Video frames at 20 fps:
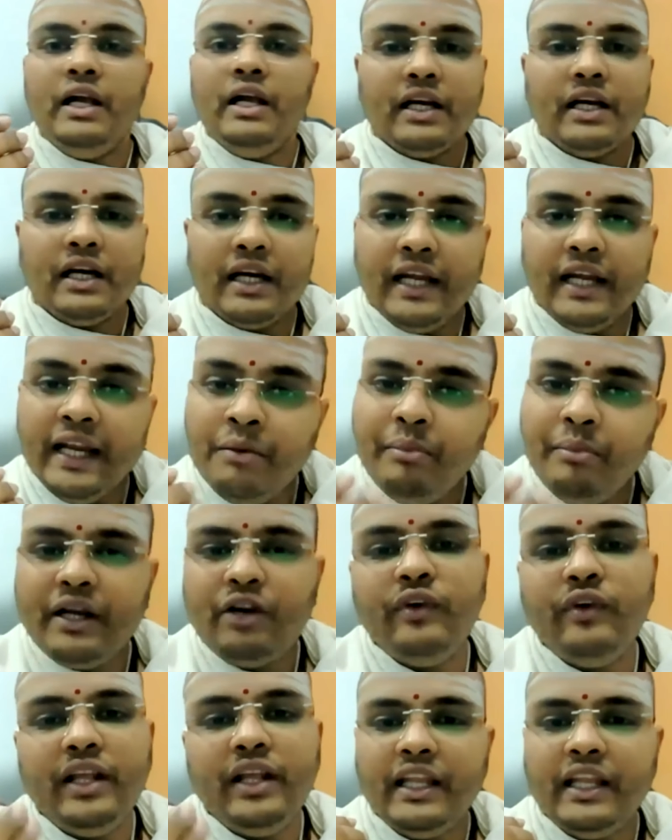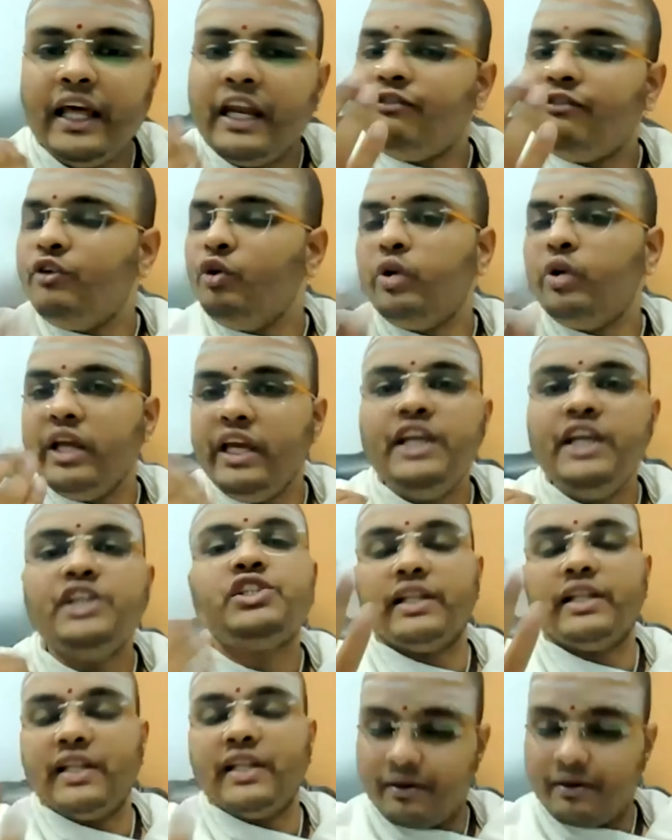uh, in between, they refute each
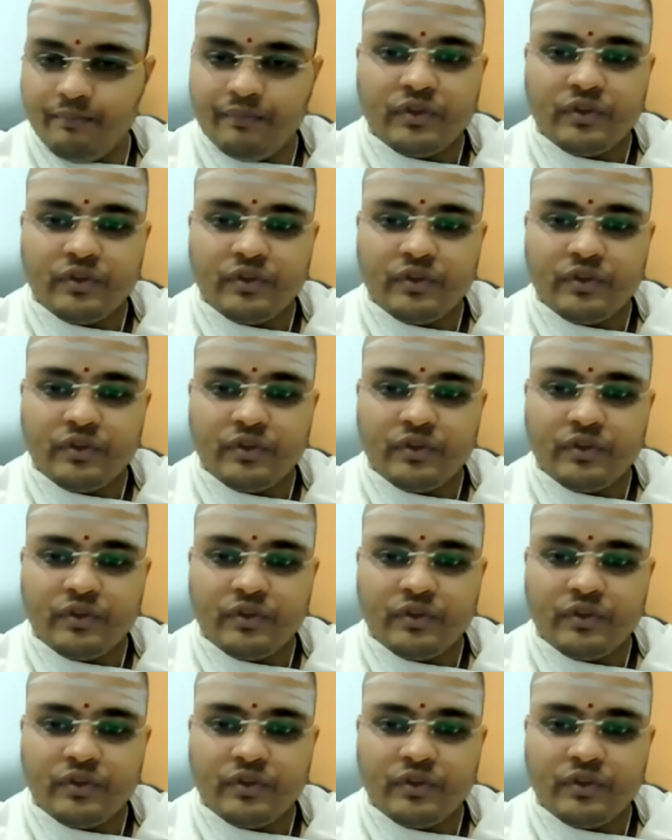other.